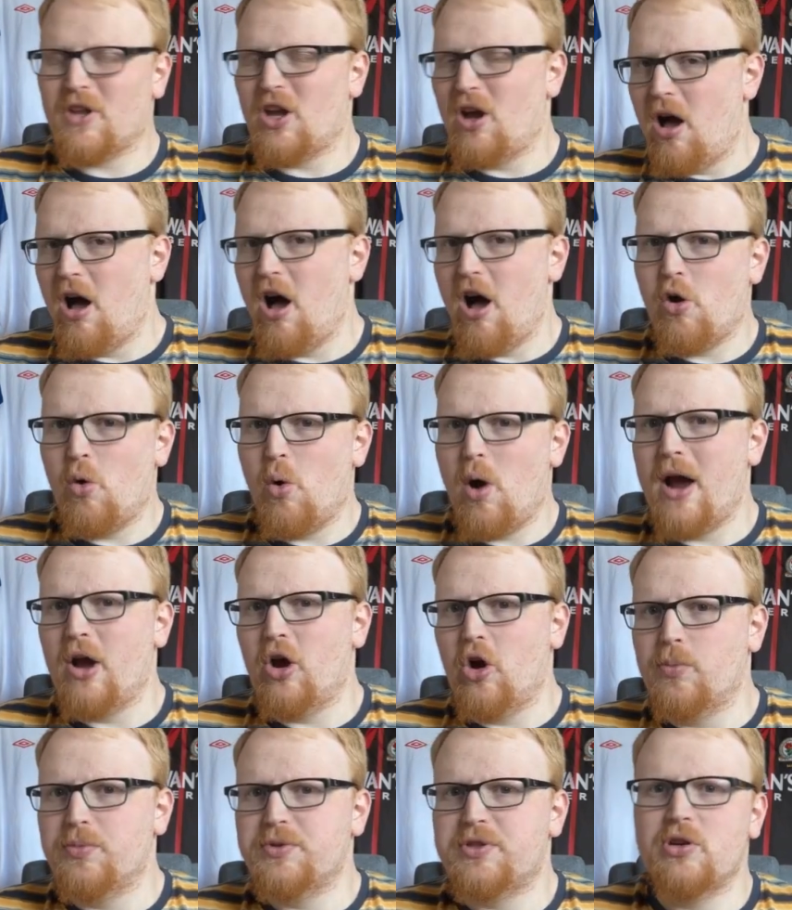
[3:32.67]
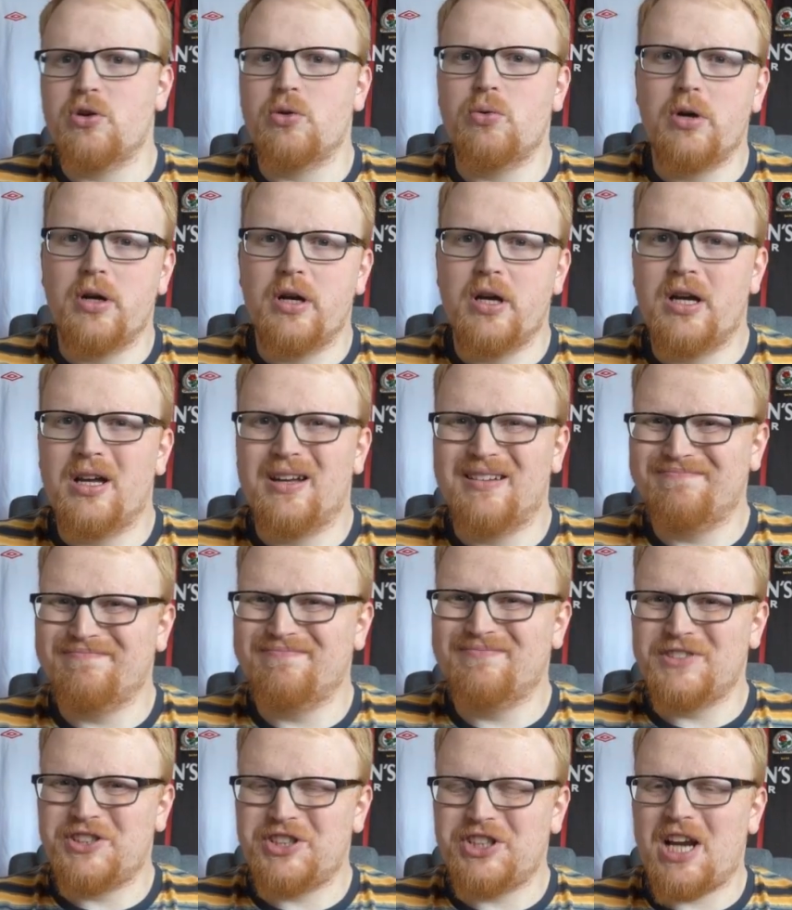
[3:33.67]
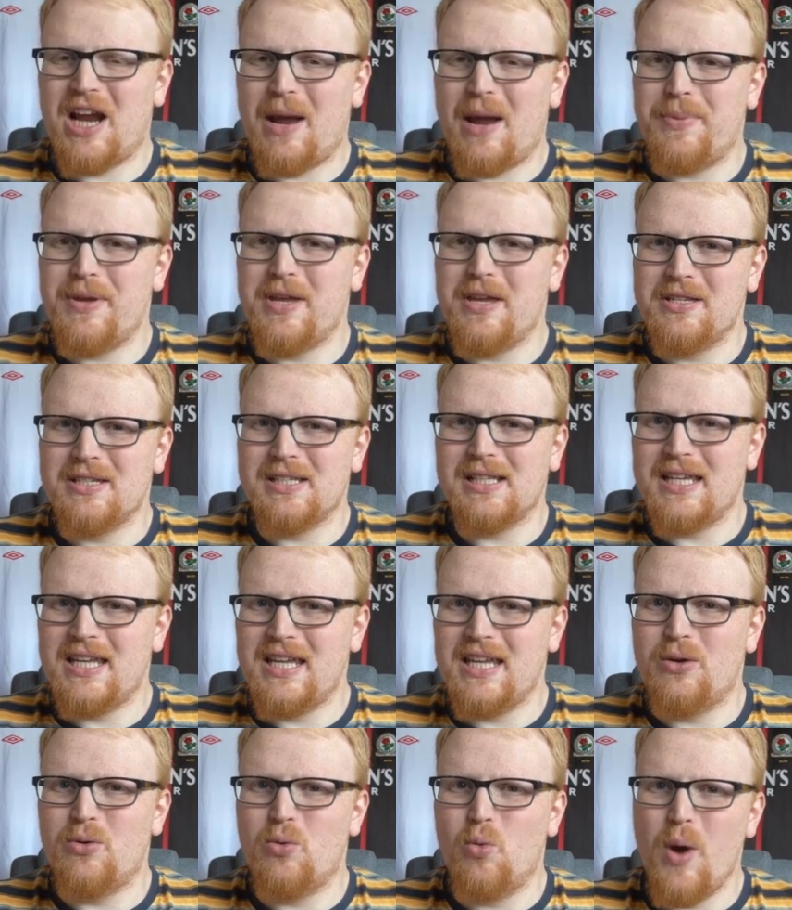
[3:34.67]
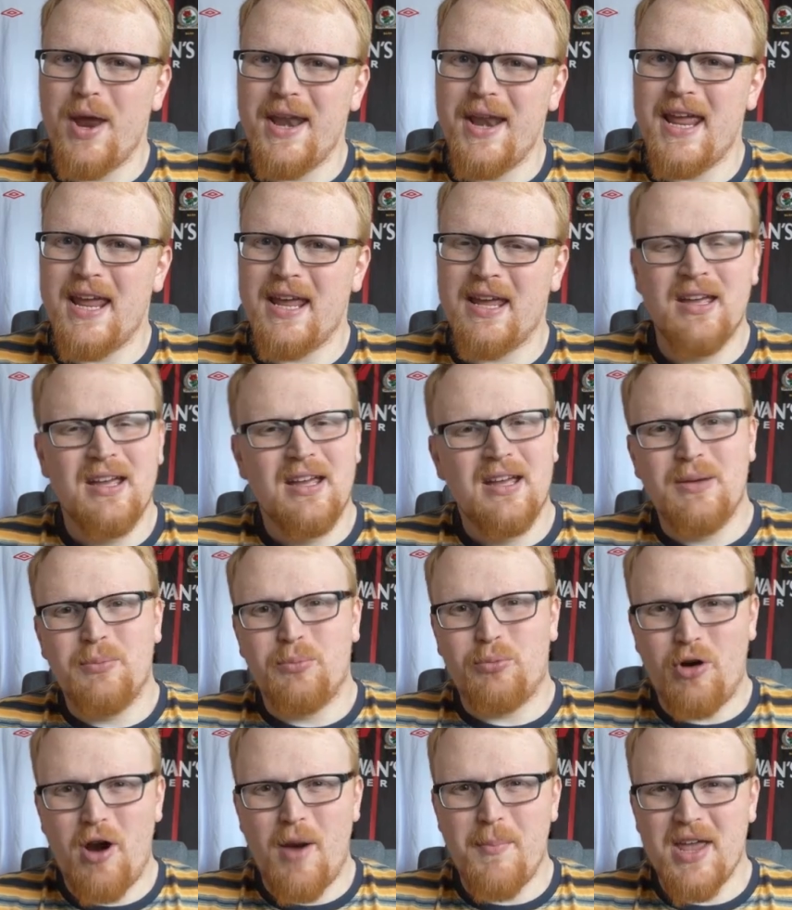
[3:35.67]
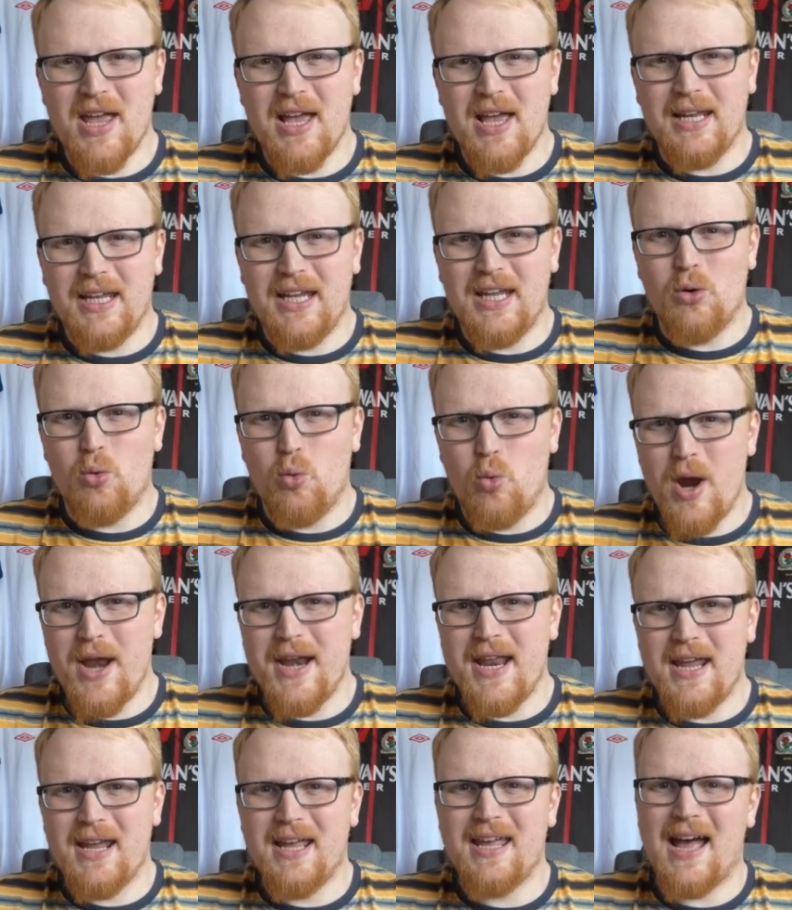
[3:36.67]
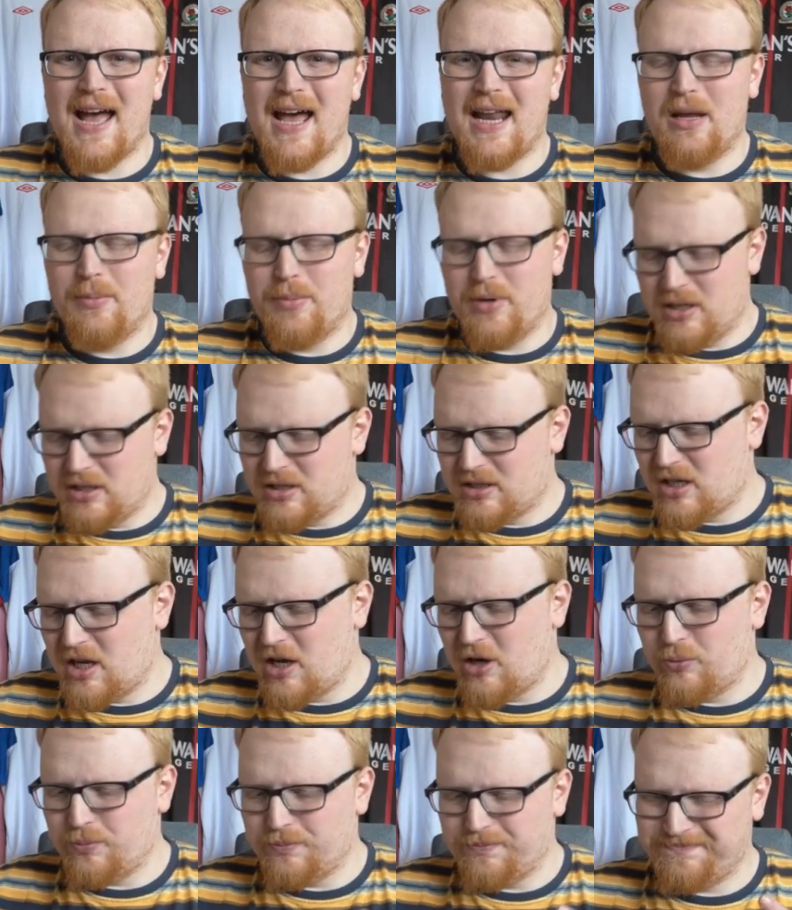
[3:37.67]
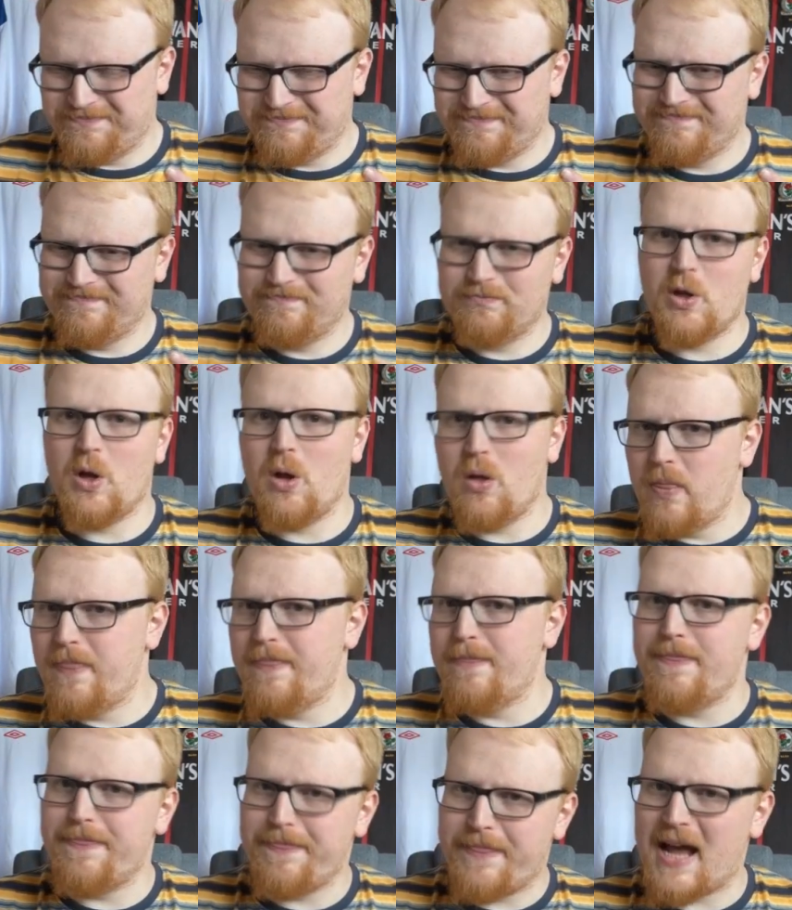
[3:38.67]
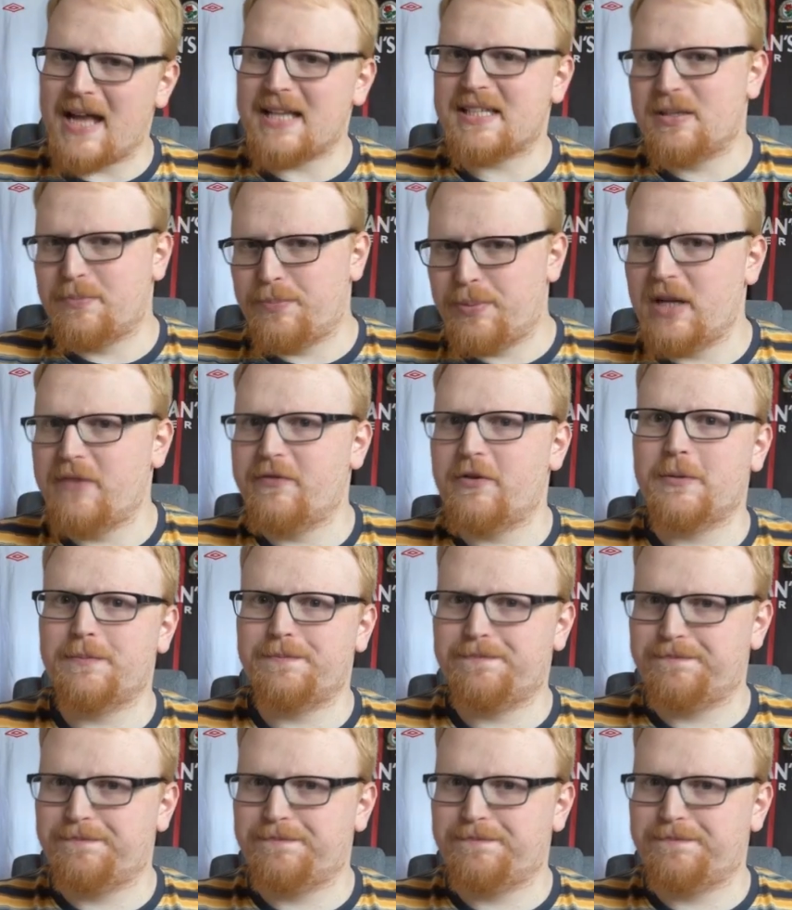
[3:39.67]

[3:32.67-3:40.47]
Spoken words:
are quite up to Champions League winning, Premier League winning calibre. So, that's a bit of a